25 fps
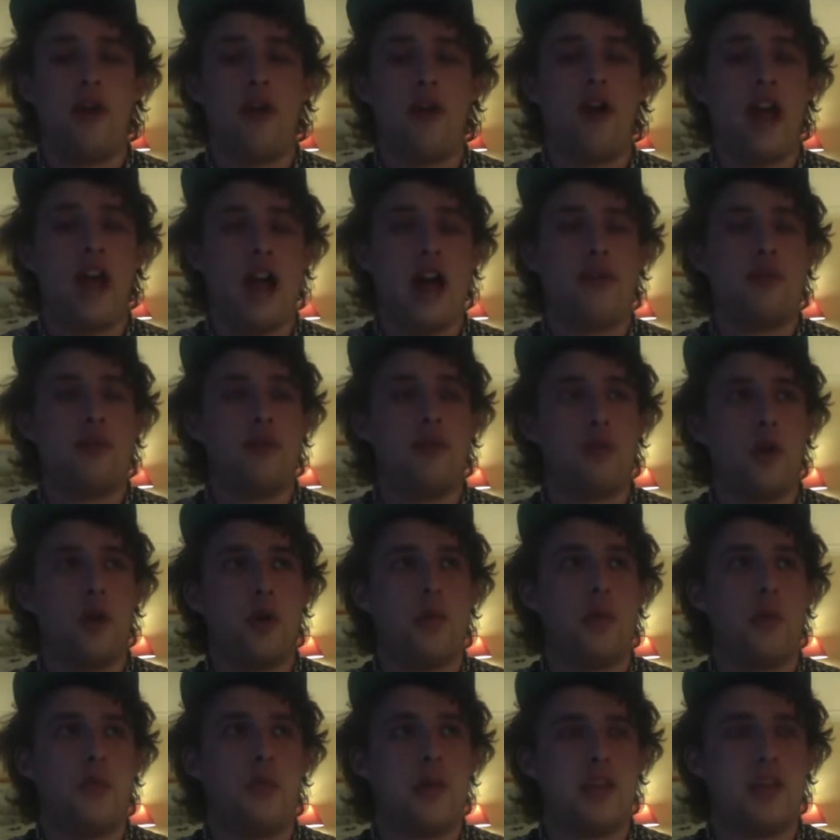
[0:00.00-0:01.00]
I have a
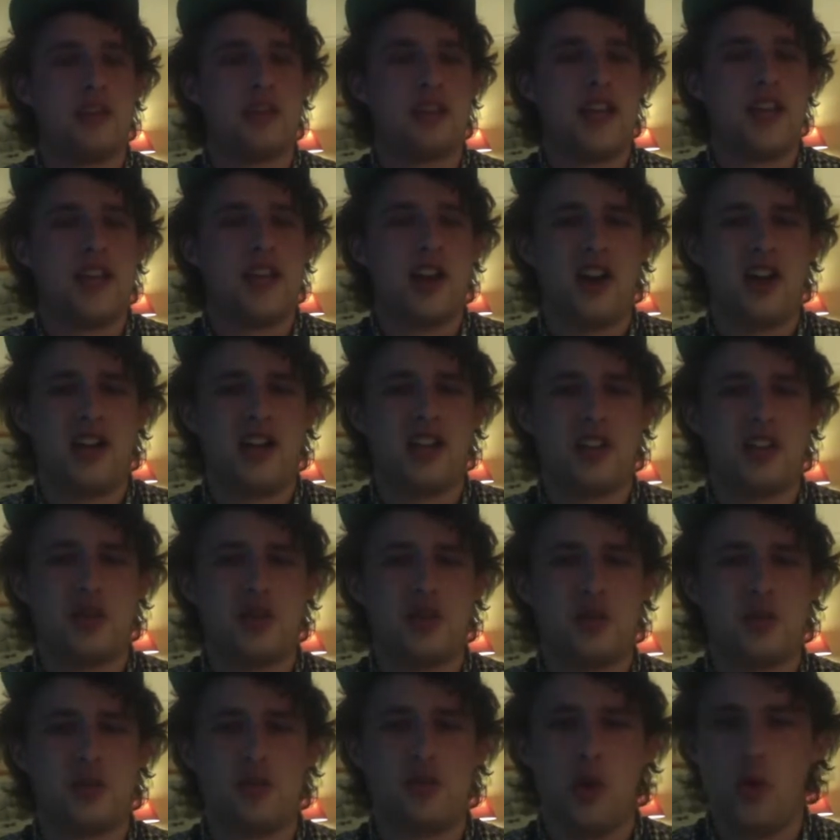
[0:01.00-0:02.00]
problem because they're kind of
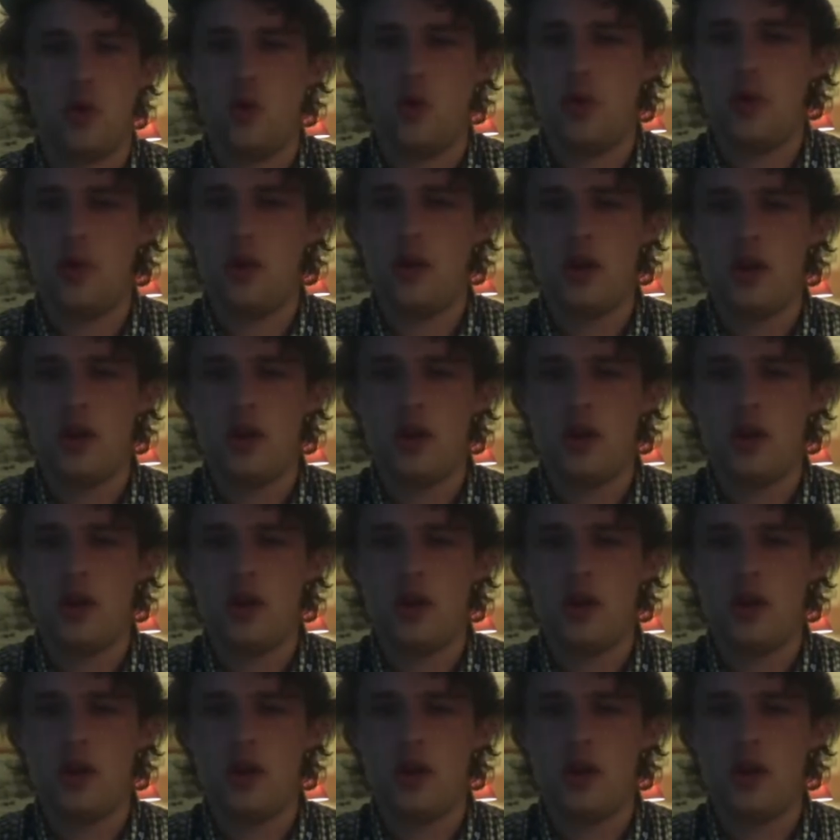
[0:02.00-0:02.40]
small,